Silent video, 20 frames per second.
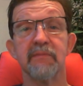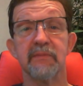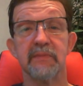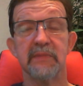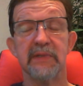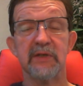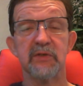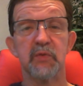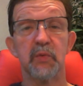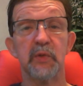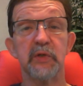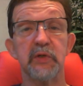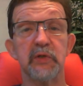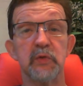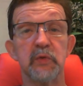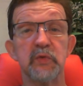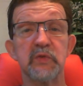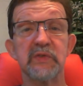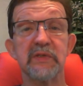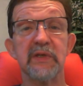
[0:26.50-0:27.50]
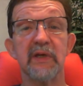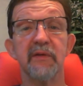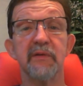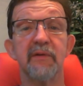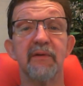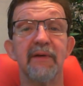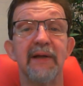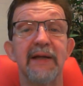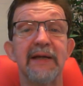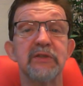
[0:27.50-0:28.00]
That's where you sell
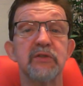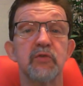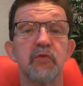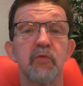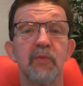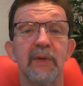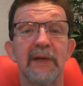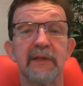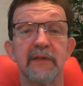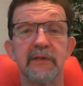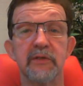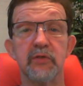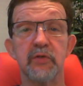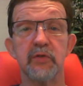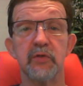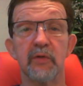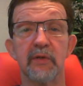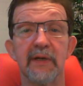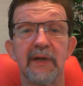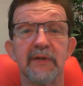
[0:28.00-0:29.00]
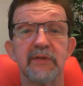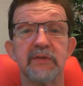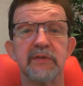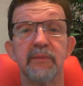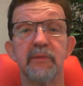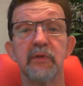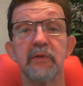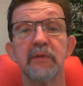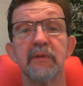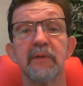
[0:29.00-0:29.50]
your ads directly to your
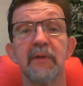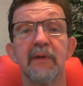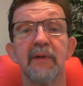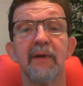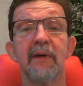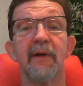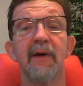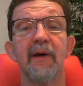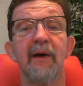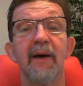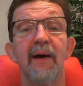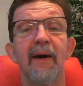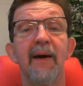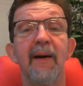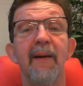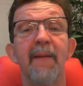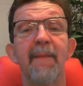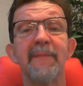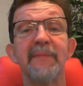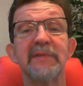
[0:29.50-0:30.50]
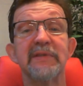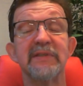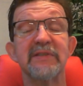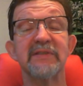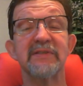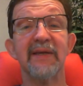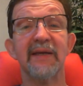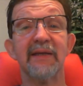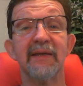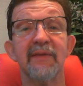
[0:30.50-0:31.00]
customer. The
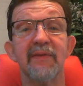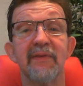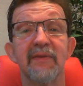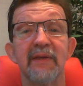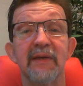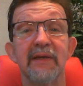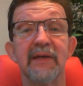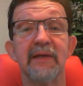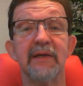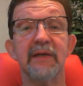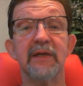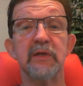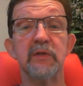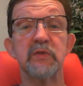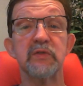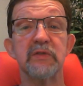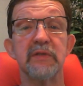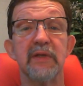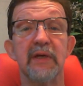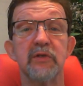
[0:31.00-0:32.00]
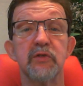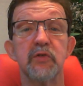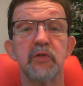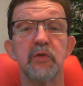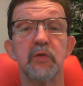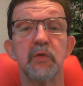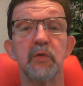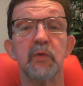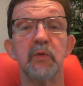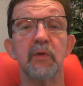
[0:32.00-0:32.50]
second thing is that
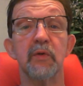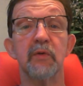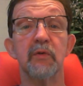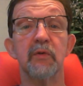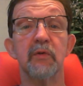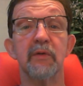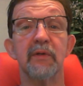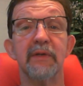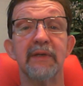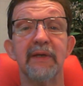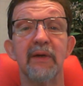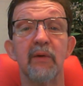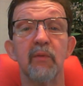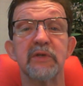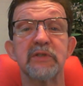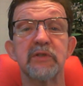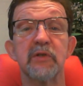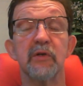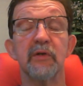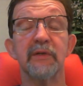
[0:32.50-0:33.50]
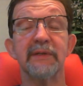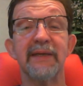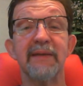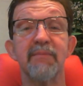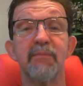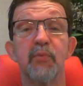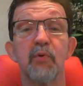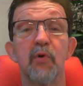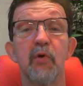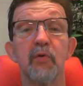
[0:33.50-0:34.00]
you get what's called a
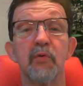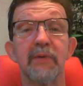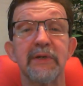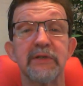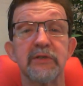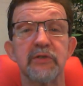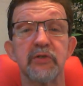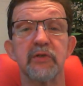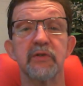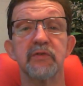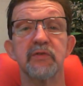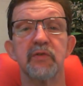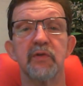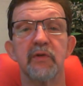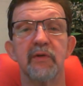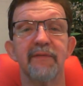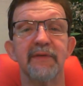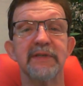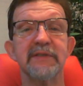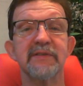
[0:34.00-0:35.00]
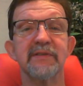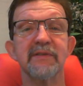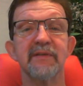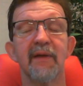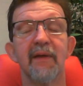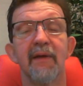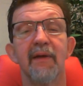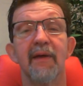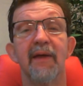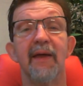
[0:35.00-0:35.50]
brokerage service,
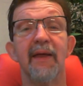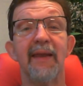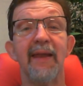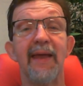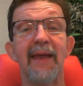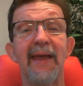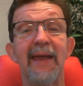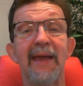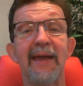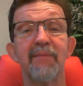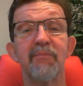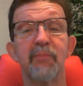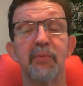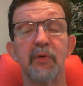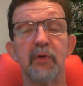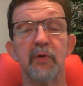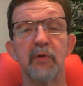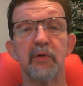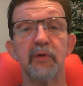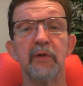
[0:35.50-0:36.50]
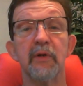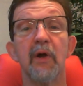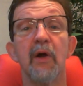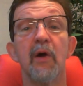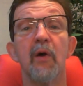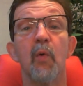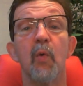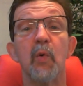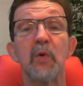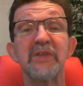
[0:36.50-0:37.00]
an ad broker,
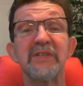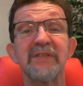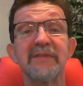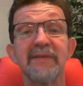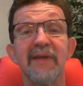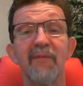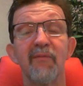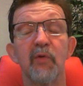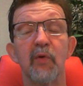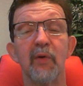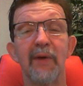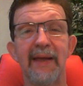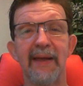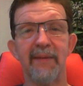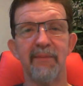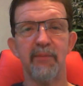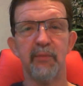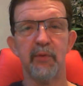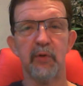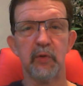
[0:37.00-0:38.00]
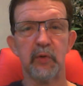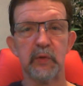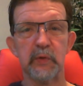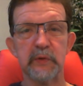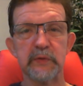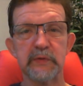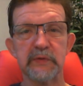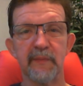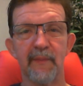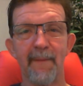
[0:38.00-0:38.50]
or several ad
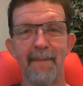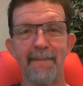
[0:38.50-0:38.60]
brokers,